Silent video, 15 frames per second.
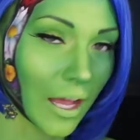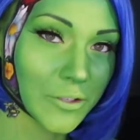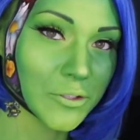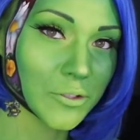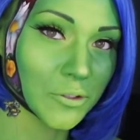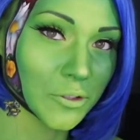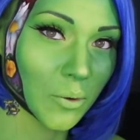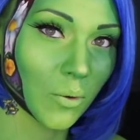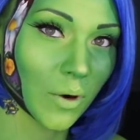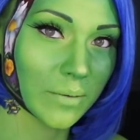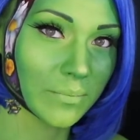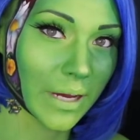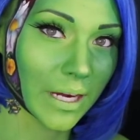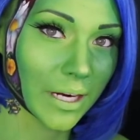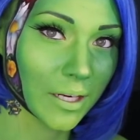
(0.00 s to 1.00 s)
I'll do you
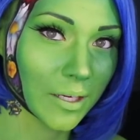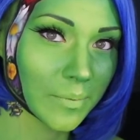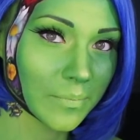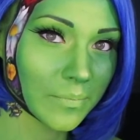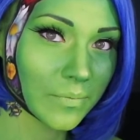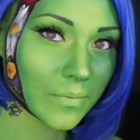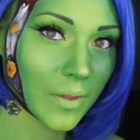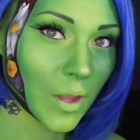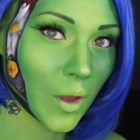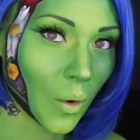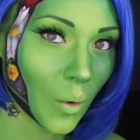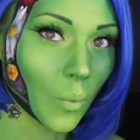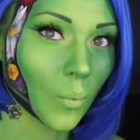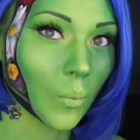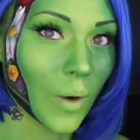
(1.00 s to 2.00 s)
one better.
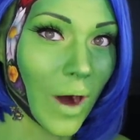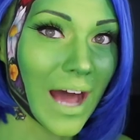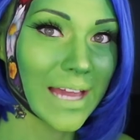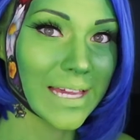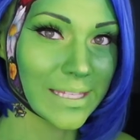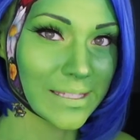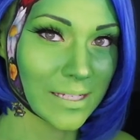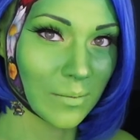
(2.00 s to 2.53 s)
Why is